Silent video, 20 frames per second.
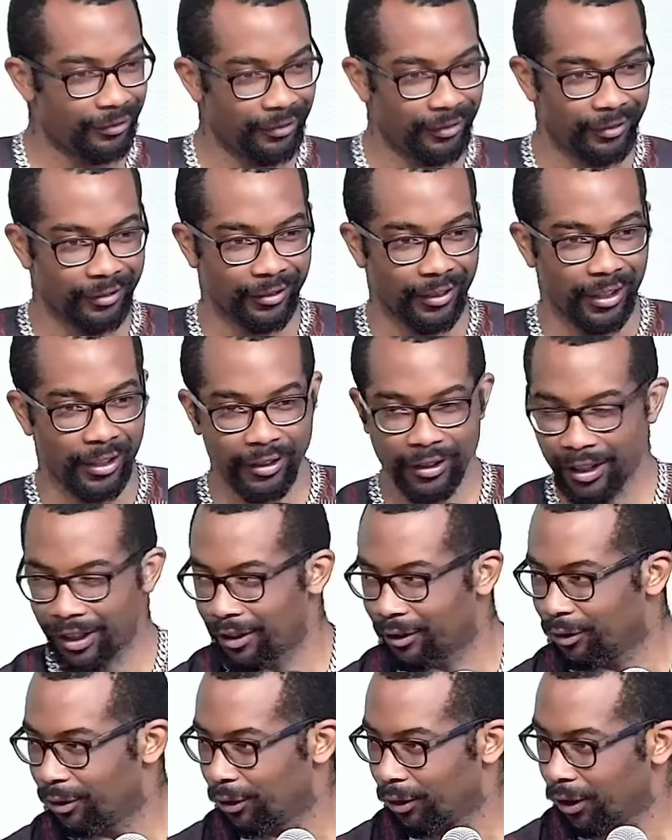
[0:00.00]
It's taking too
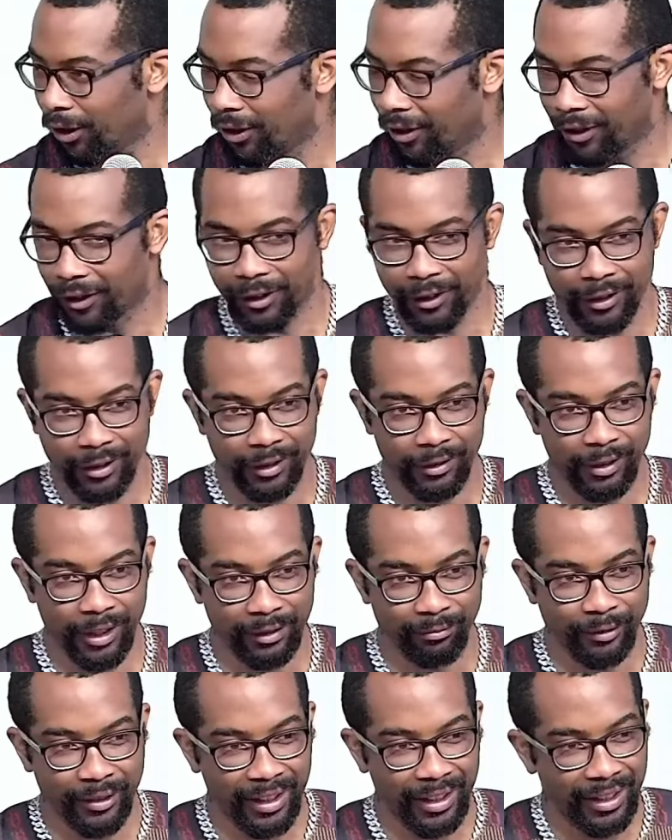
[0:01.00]
long.
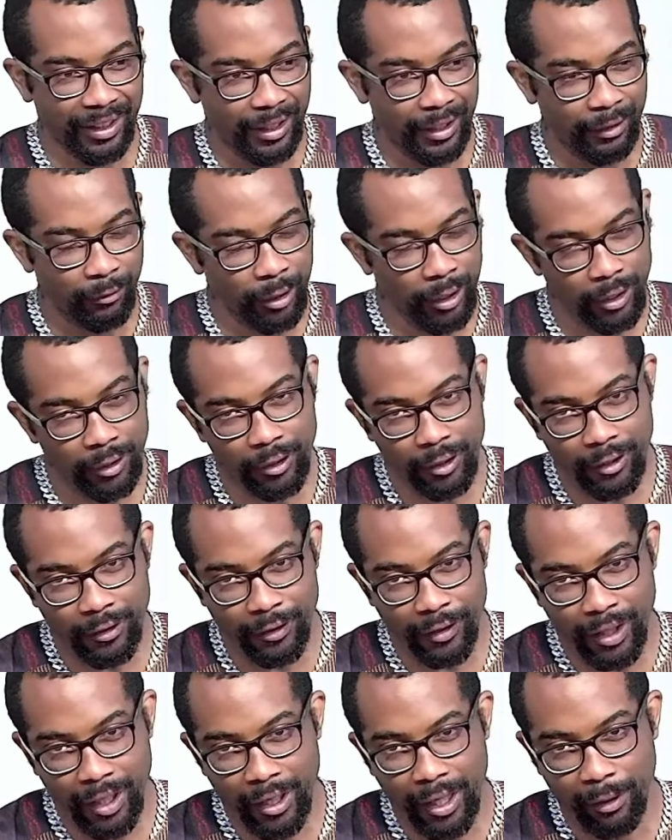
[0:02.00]
Well, God said
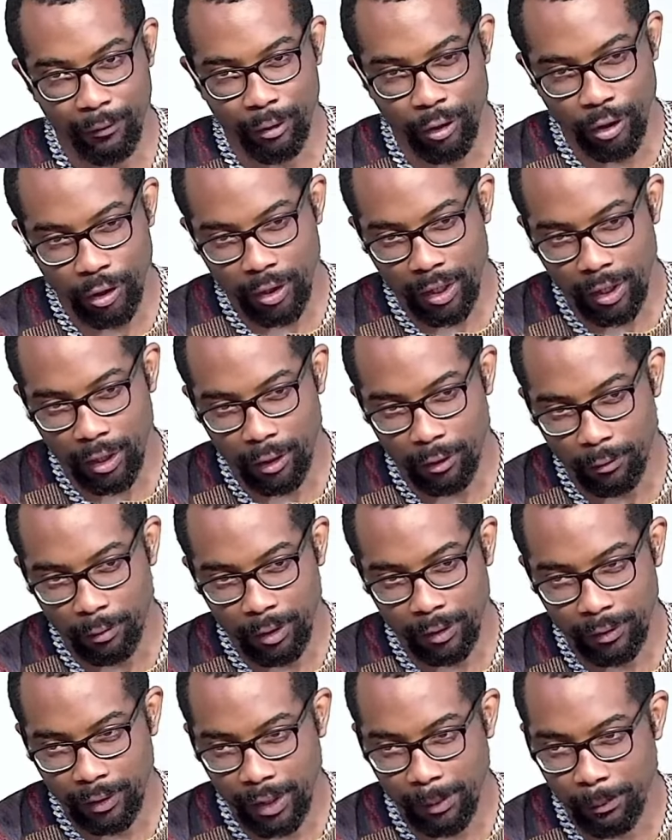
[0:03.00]
I'll have a child. Well,
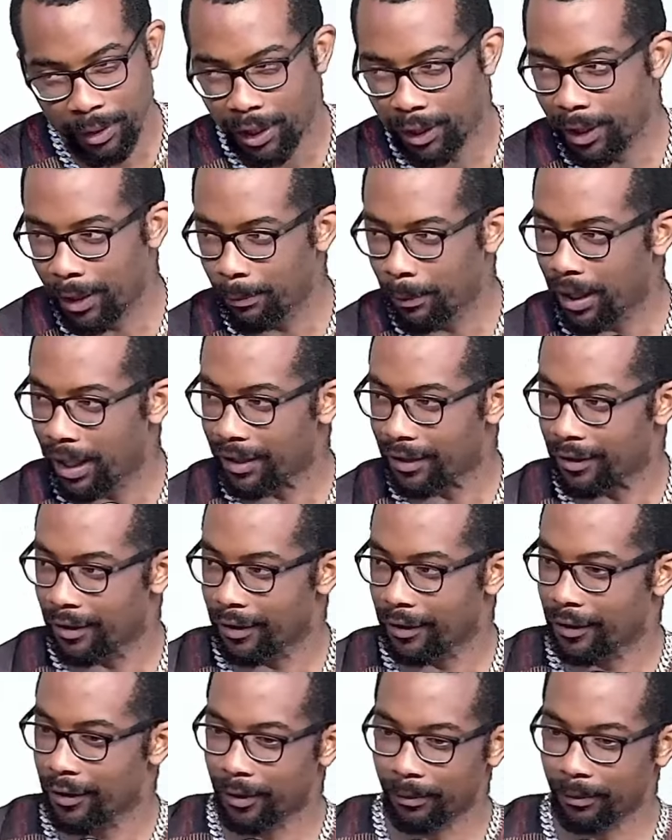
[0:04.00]
let me let me assist him.